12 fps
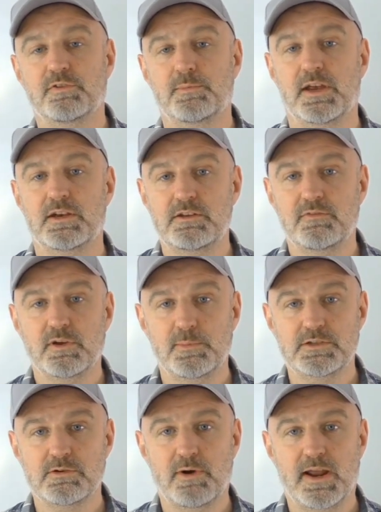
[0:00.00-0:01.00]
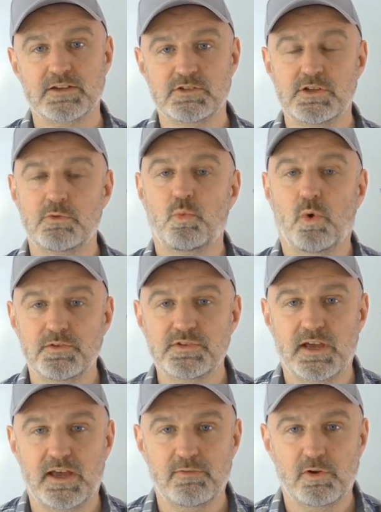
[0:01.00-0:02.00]
Uh, the way to get around this
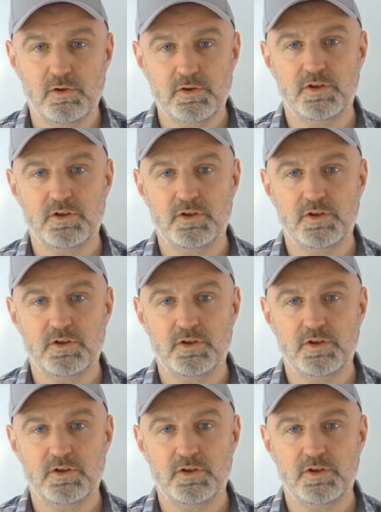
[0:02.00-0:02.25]
problem